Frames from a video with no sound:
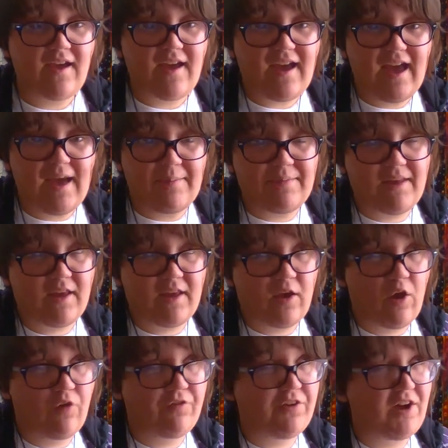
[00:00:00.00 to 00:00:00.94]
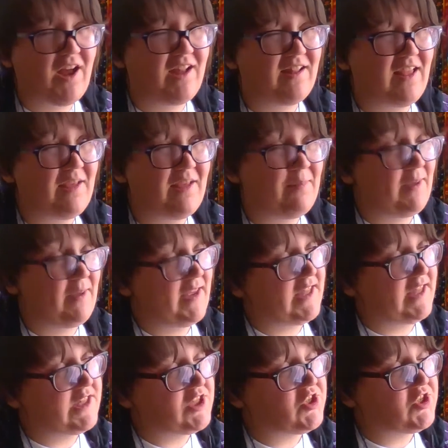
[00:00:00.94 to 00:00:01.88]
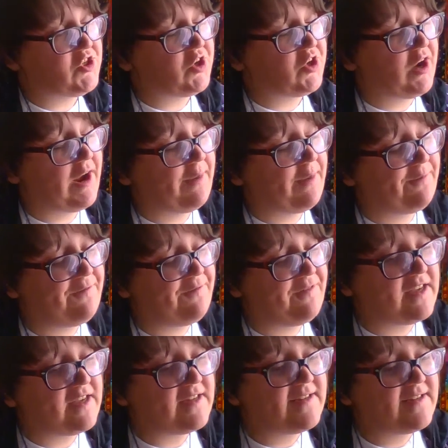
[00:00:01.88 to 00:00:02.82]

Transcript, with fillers: happening over on like my Instagram feed.